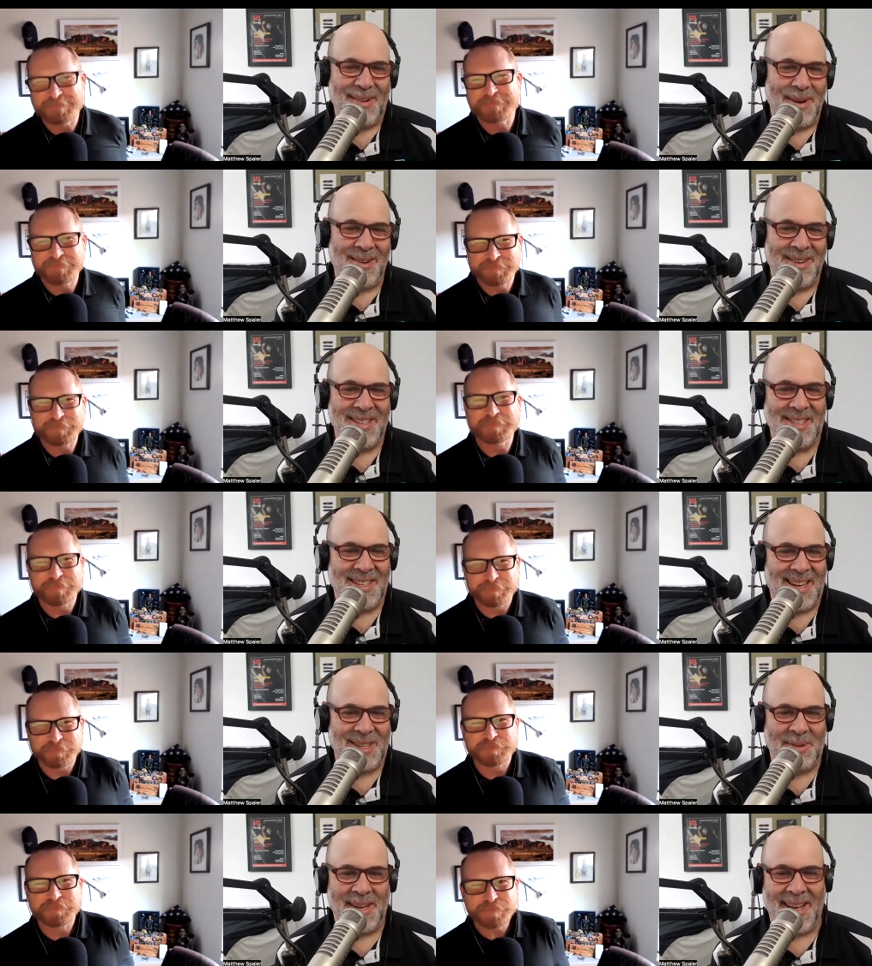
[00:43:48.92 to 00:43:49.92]
Speaker 1: we don't need you
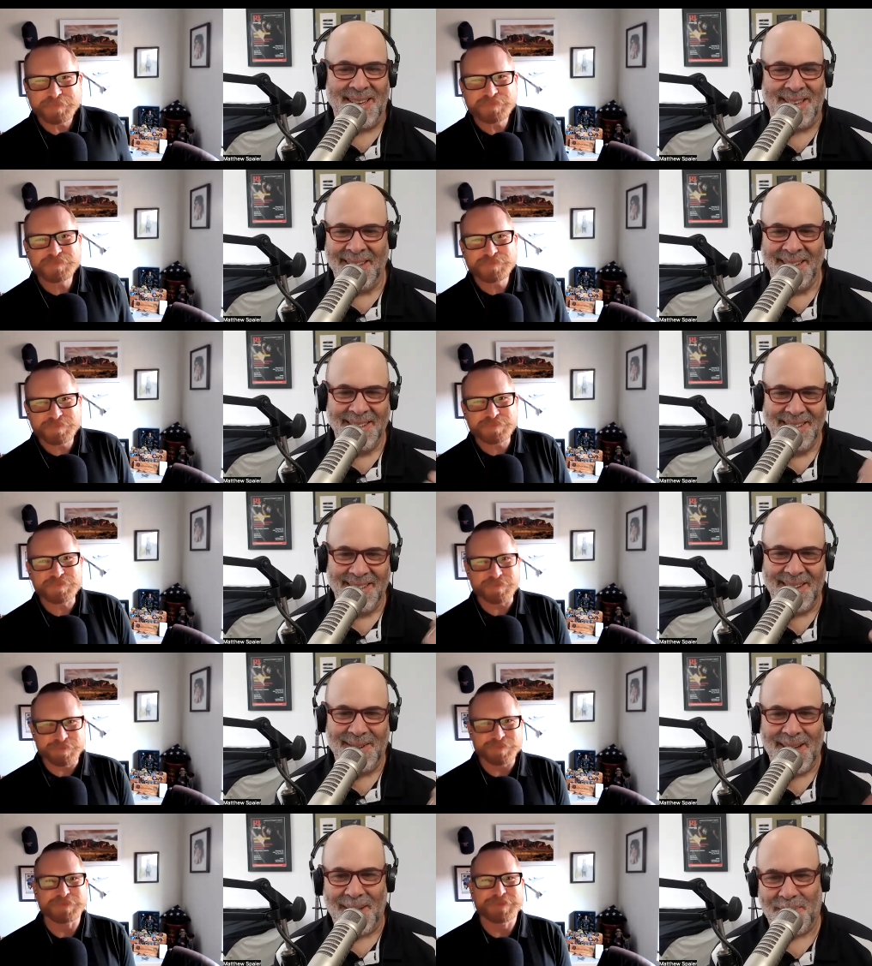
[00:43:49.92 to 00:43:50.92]
guys. We got,
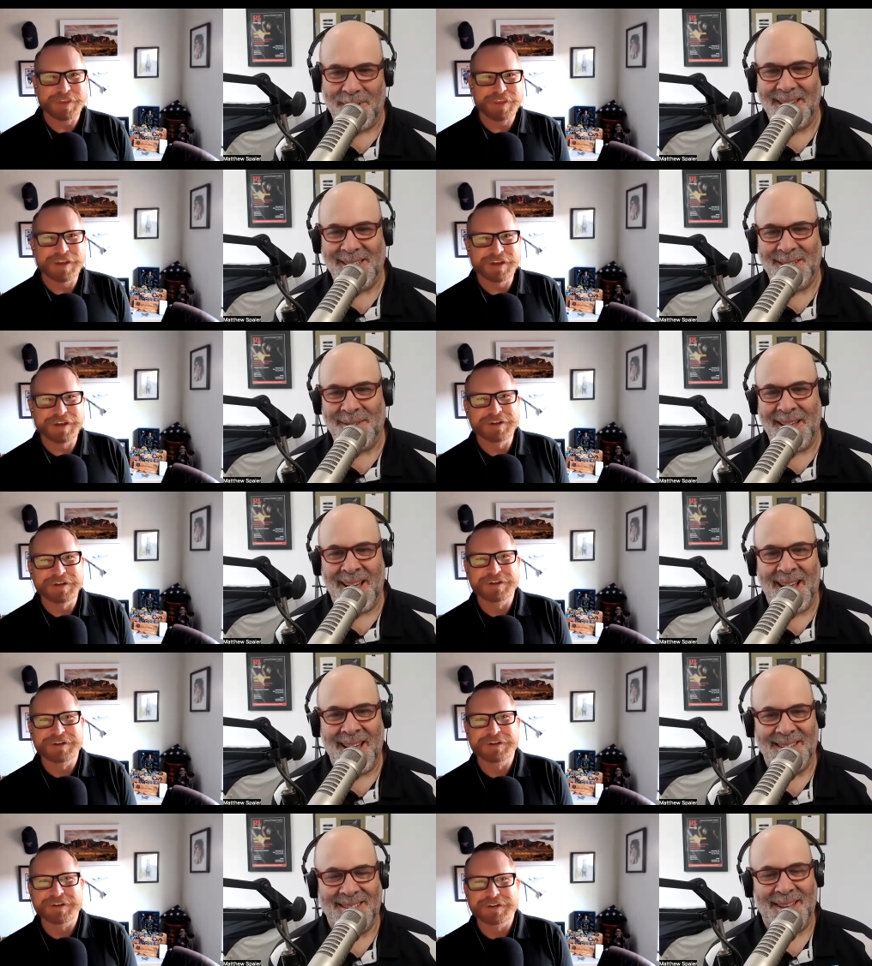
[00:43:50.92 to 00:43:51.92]
we got predictive A
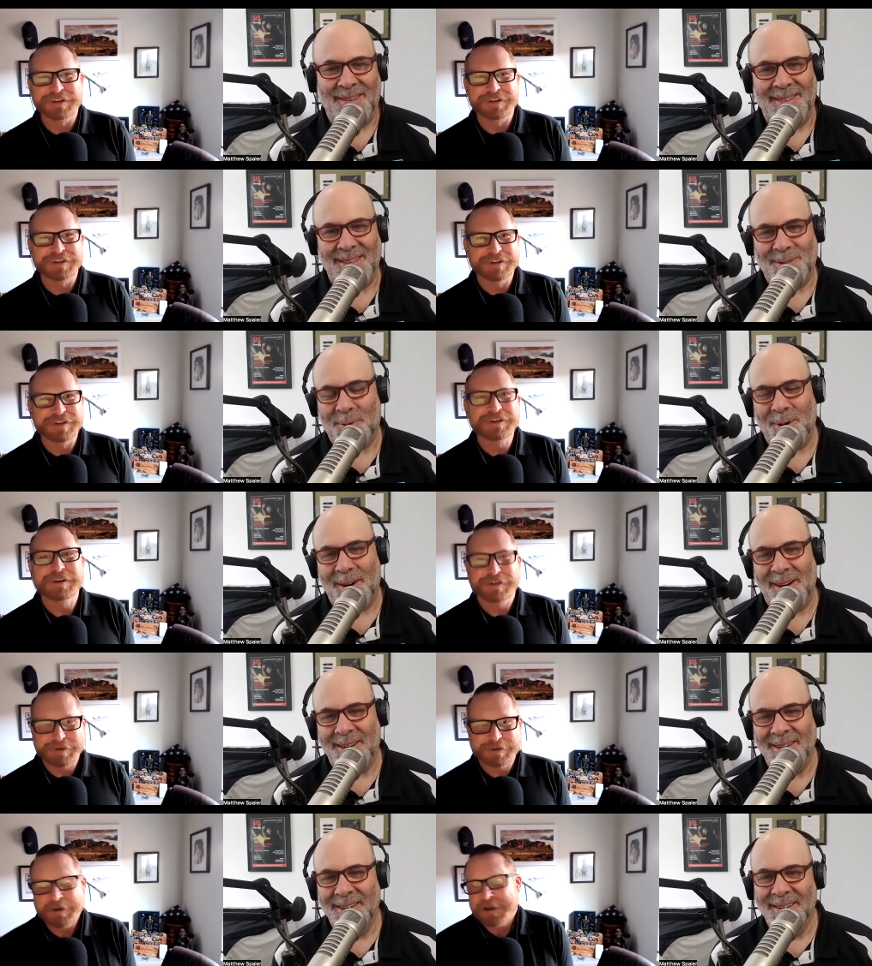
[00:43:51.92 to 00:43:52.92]
I that's telling us where
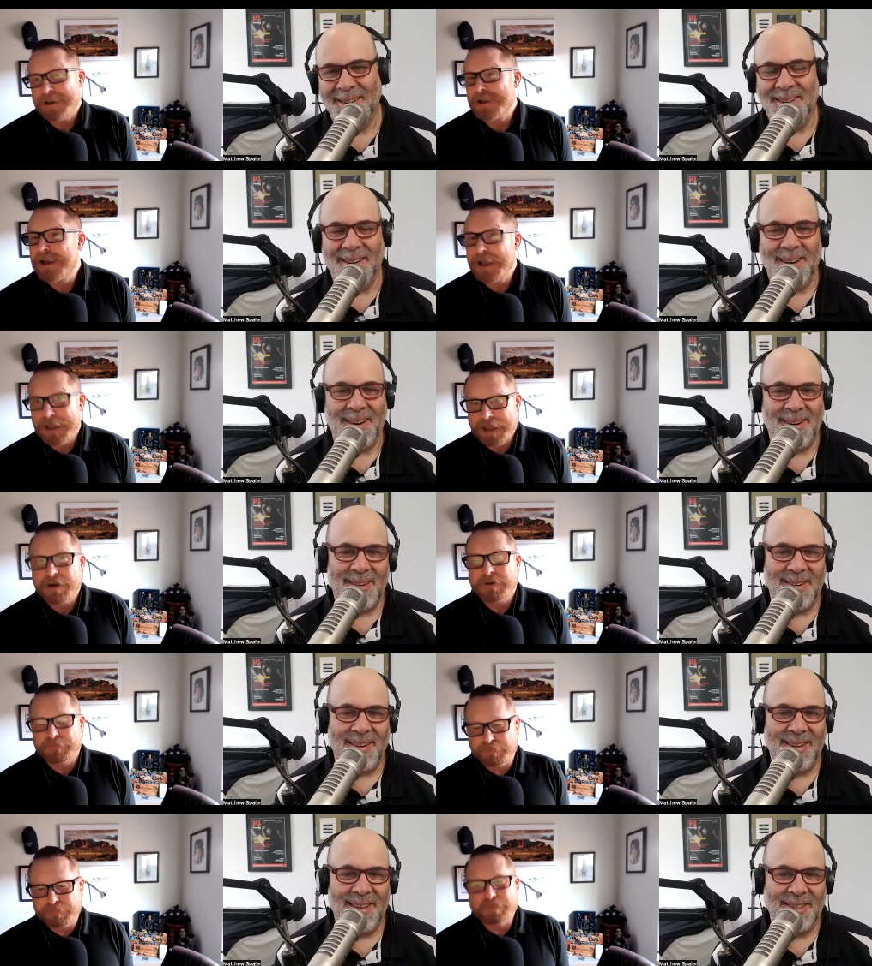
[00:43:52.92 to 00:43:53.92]
our,
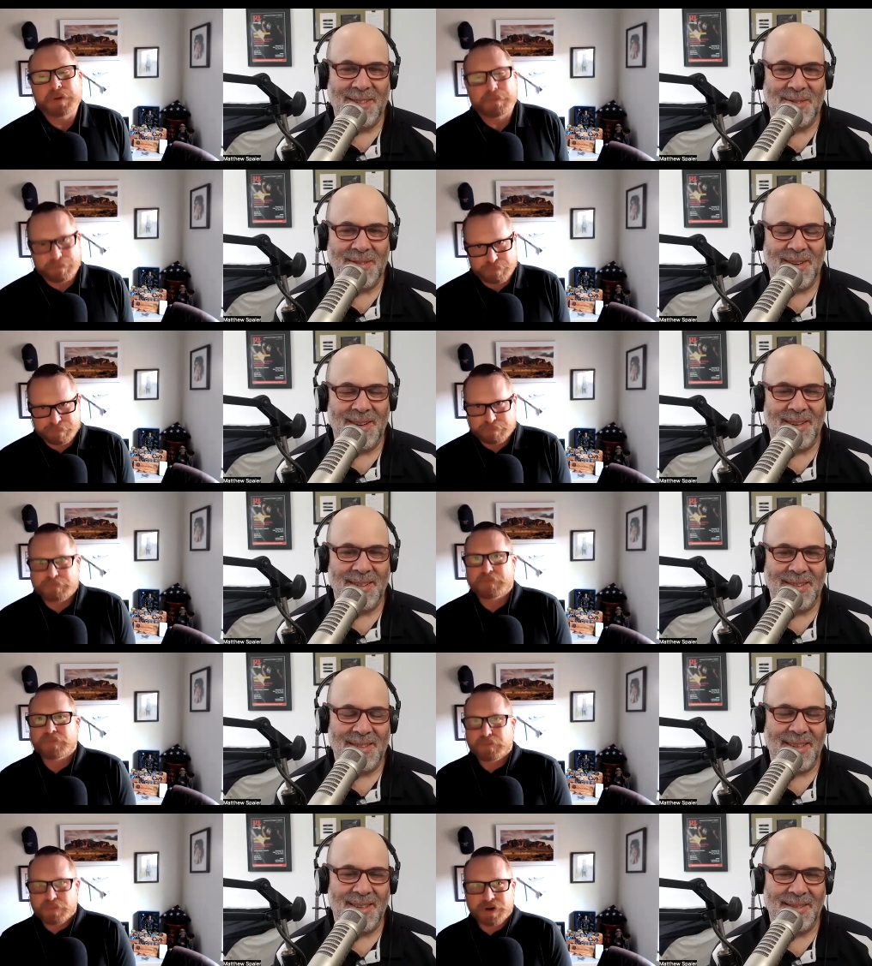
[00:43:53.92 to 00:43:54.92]
our uh, issues are.
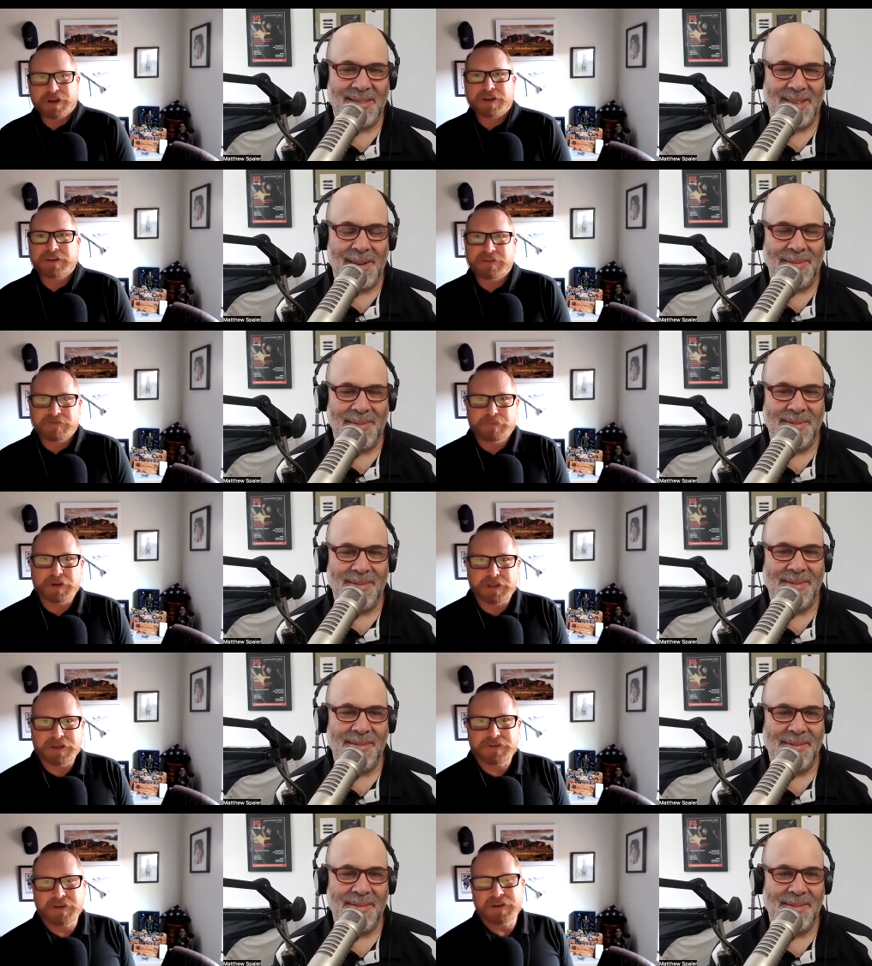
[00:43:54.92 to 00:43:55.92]
So
Speaker 2: predictive
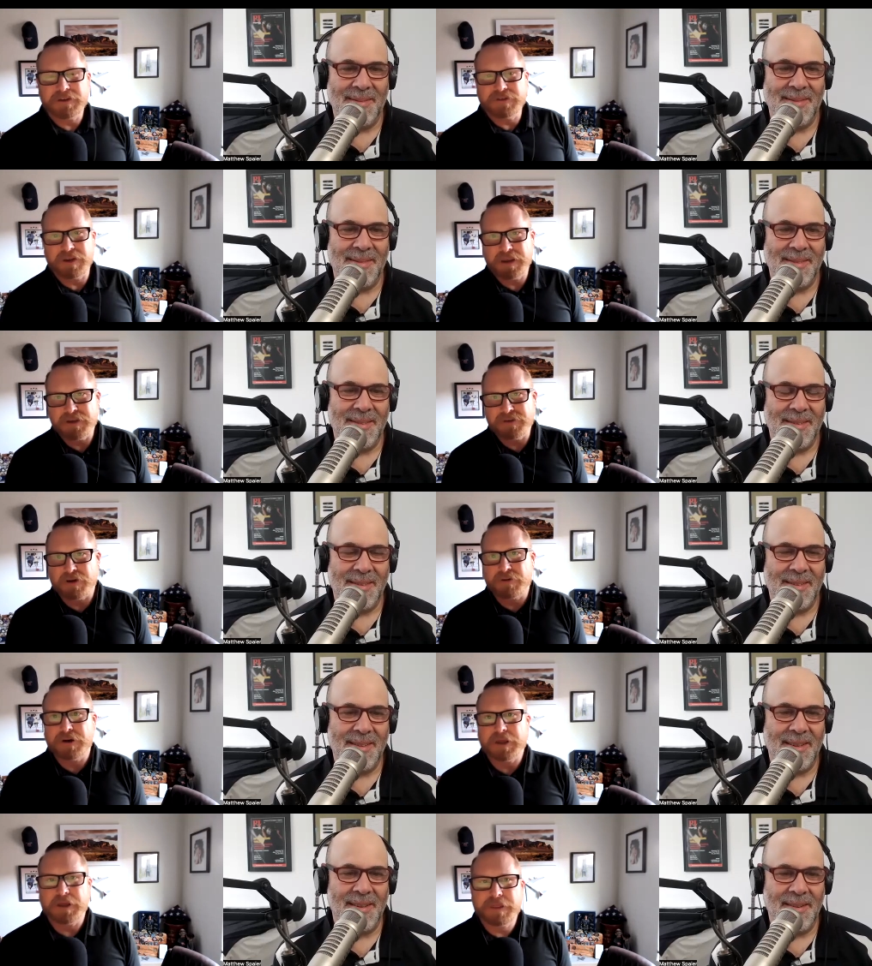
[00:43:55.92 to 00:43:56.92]
policing is is
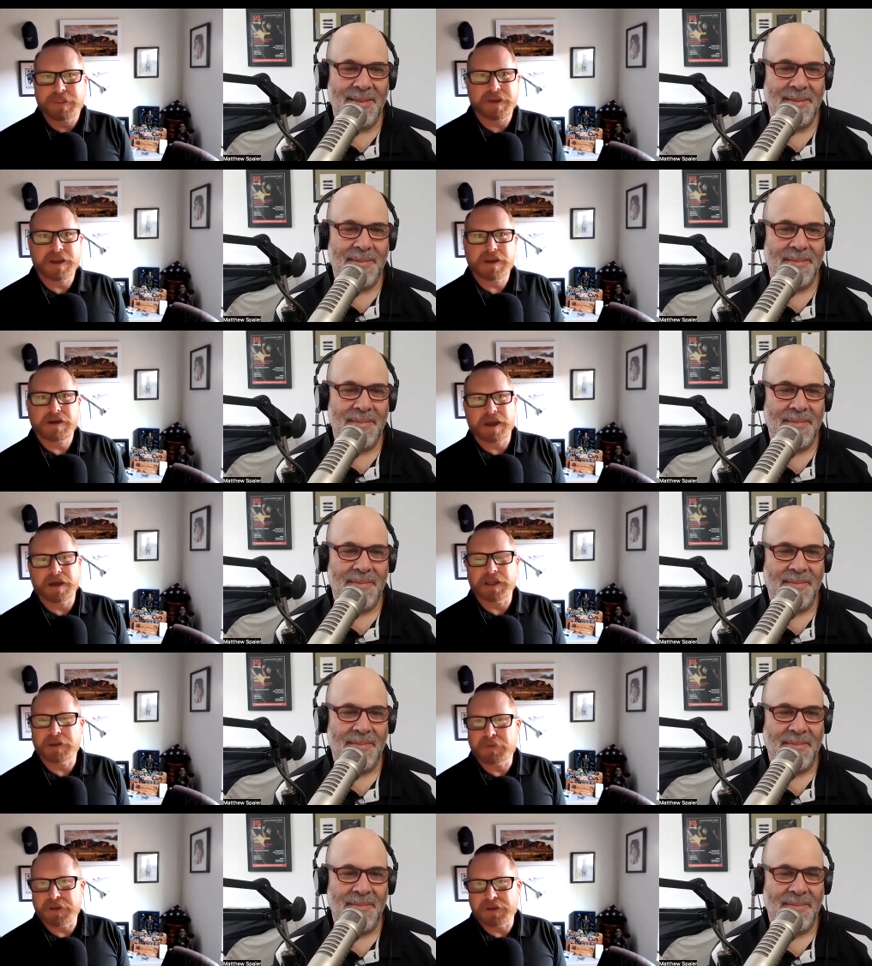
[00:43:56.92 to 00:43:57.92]
already a thing.
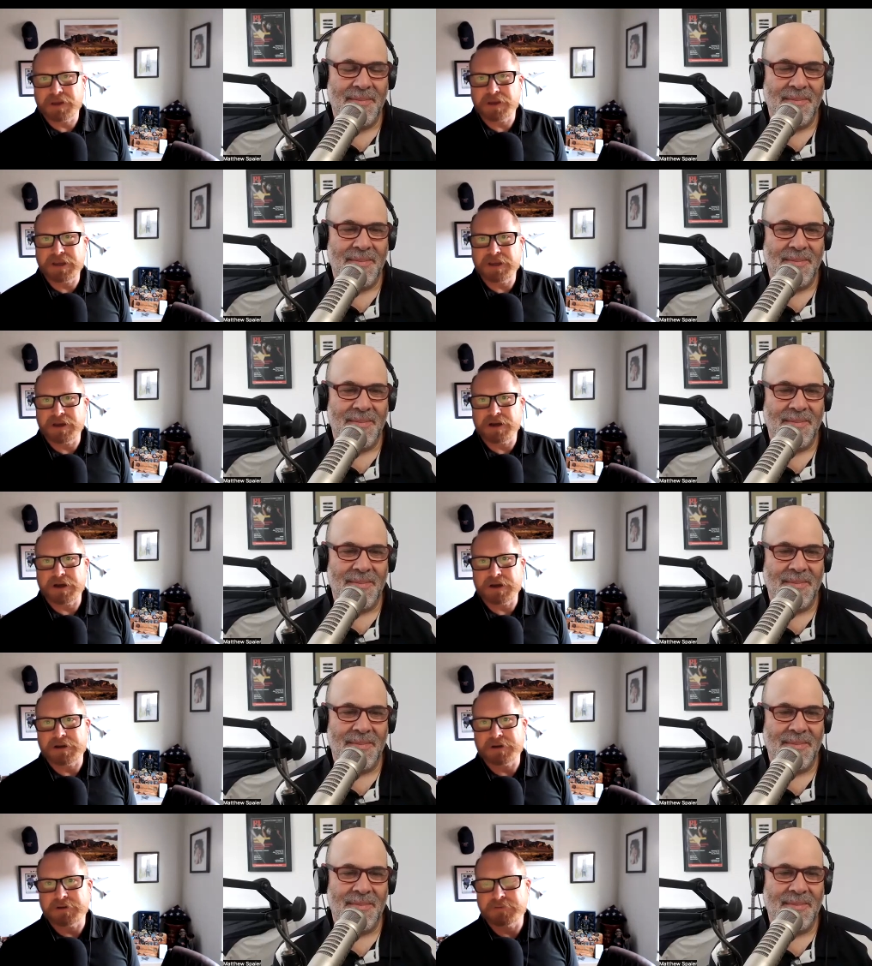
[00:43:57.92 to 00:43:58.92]
L A P D
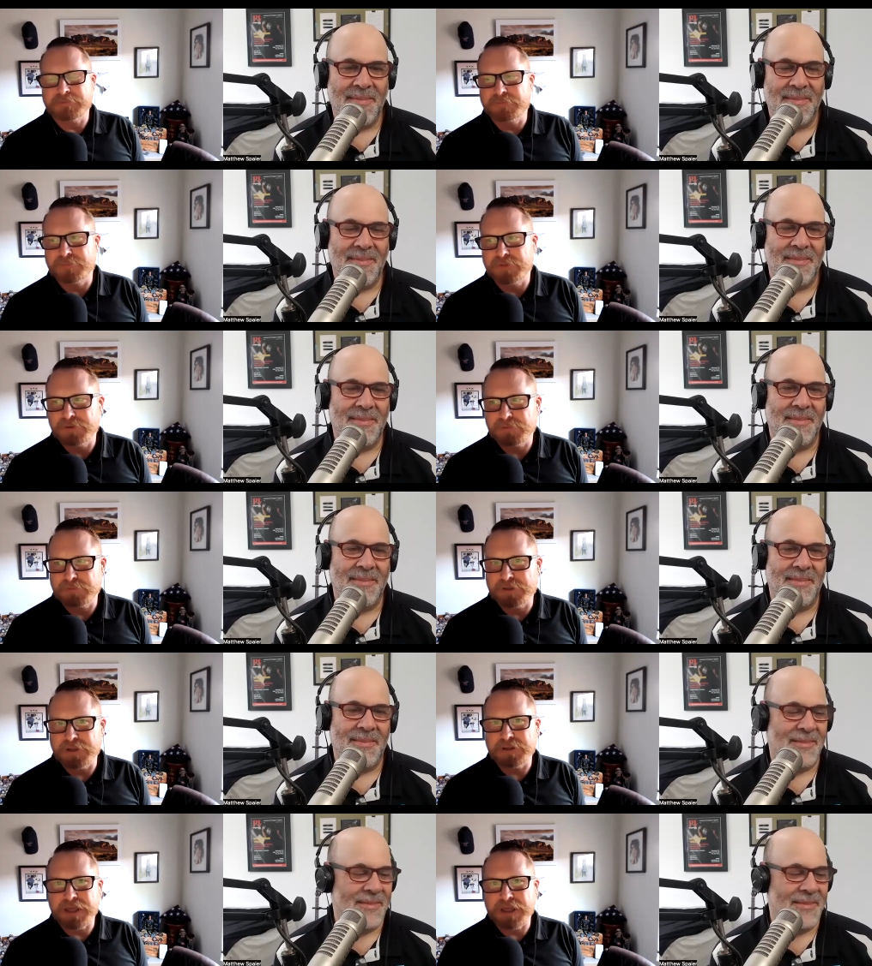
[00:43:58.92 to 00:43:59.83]
uh did